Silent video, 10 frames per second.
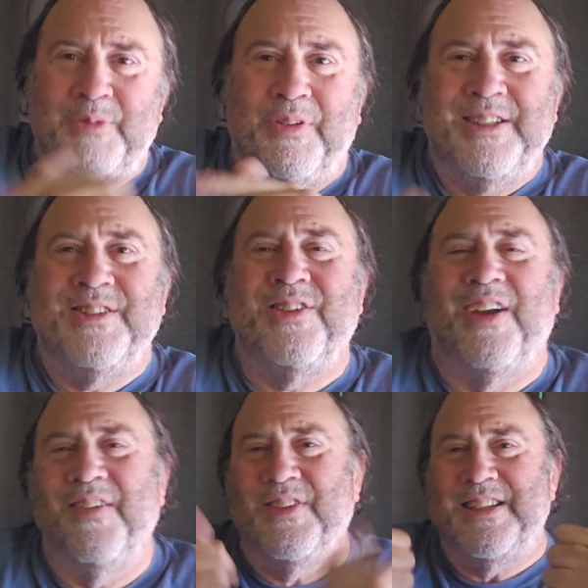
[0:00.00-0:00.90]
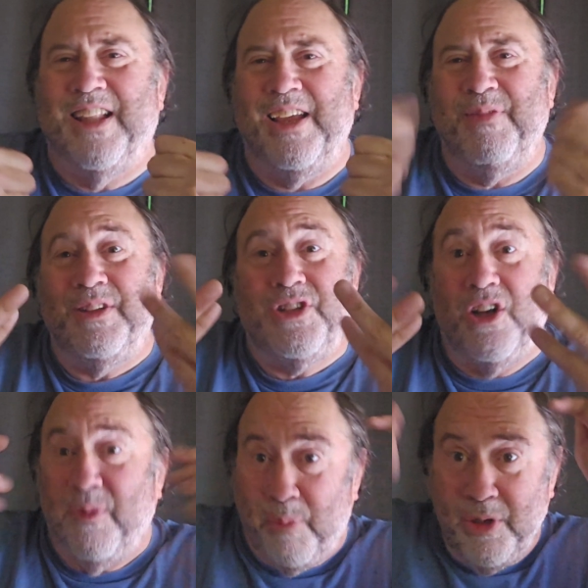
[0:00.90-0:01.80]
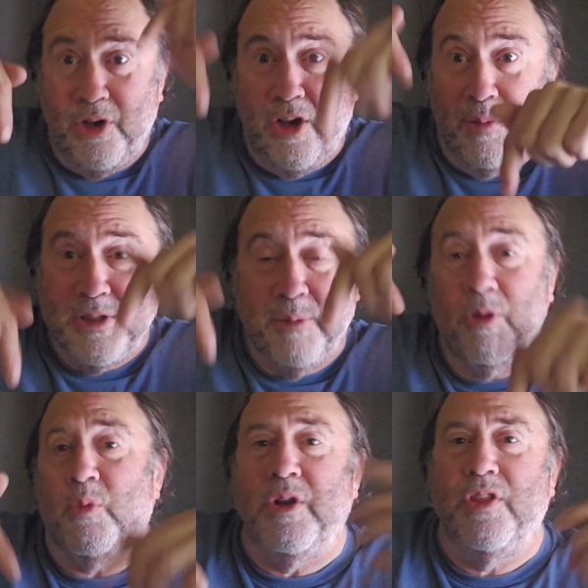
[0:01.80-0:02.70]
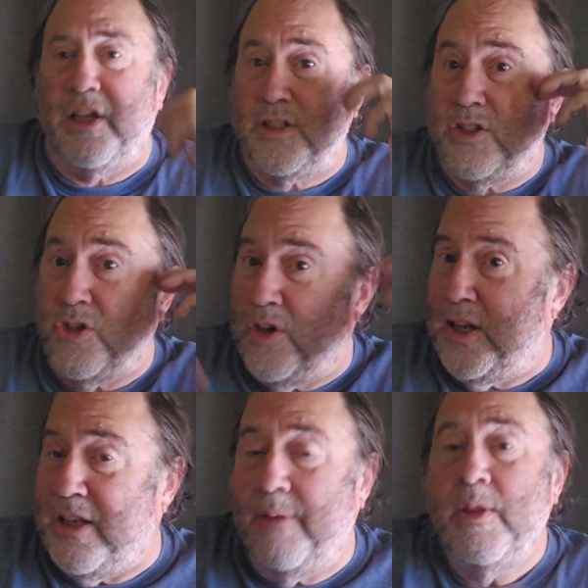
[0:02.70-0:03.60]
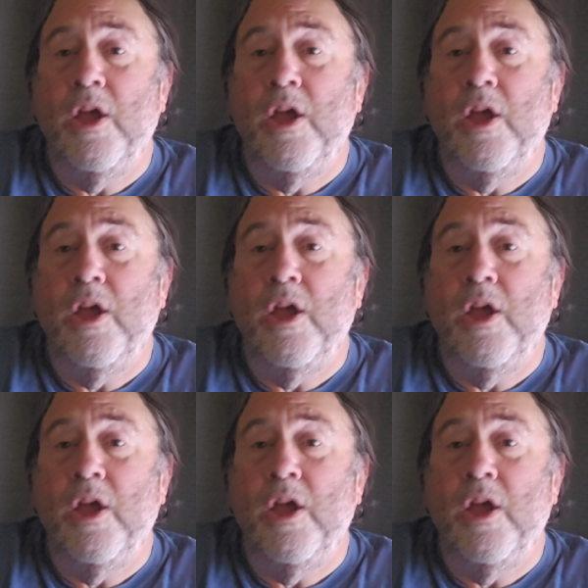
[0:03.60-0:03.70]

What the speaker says: please subscribe, please like, please share. Put your comments down below. What do you think? Is this a good idea?